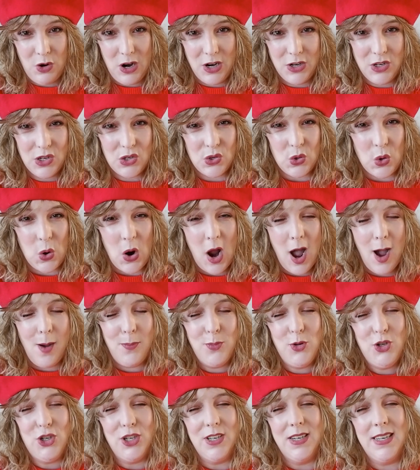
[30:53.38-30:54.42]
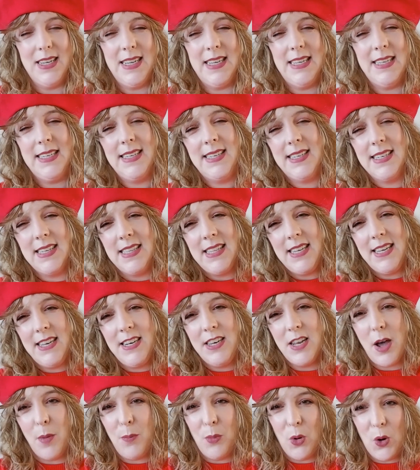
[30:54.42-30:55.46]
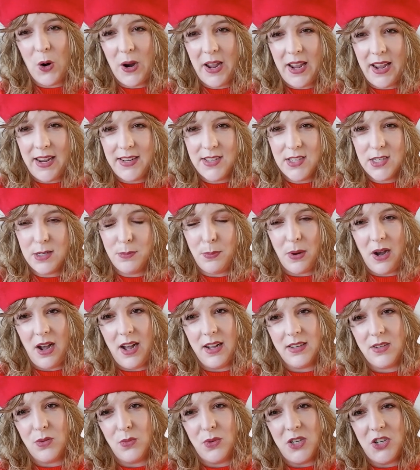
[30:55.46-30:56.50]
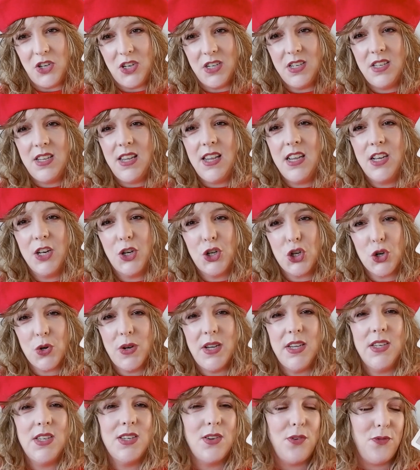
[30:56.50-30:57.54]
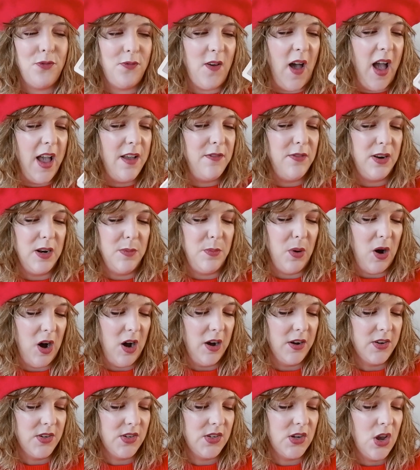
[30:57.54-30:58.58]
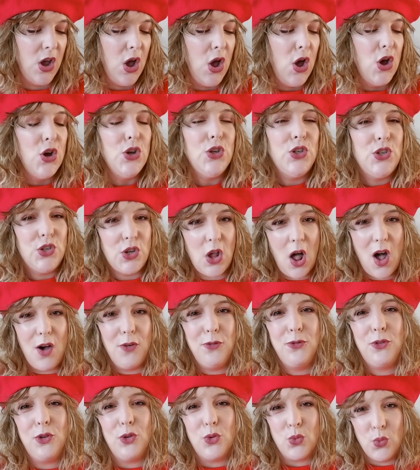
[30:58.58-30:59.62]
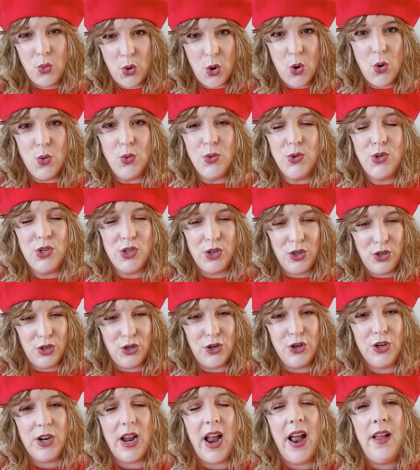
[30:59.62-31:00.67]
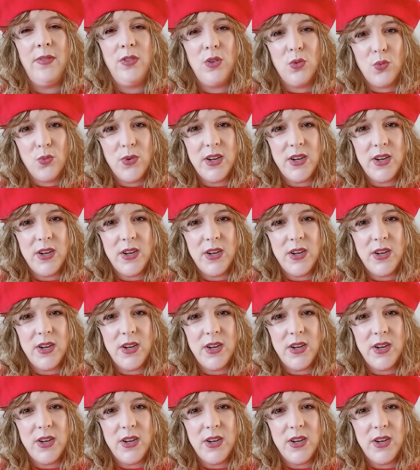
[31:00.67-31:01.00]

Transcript: drugstore option is the number 8 spot, which is the Catrice 5-in-a-box Soft Rose look. And the